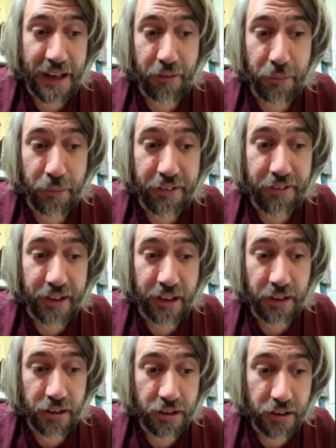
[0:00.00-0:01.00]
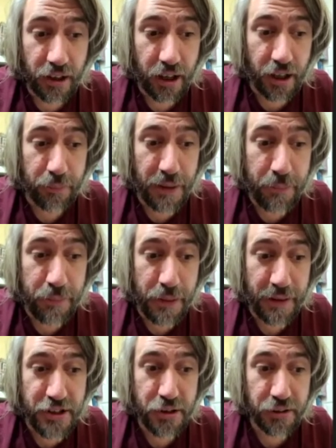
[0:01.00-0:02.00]
them. I think uh, pe-
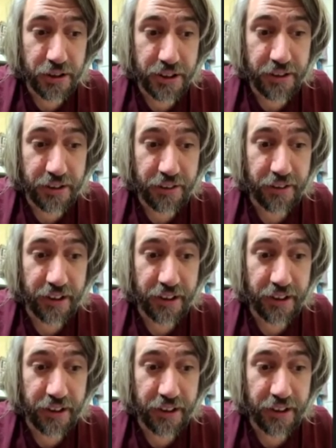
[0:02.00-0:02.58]
people enjoyed. I think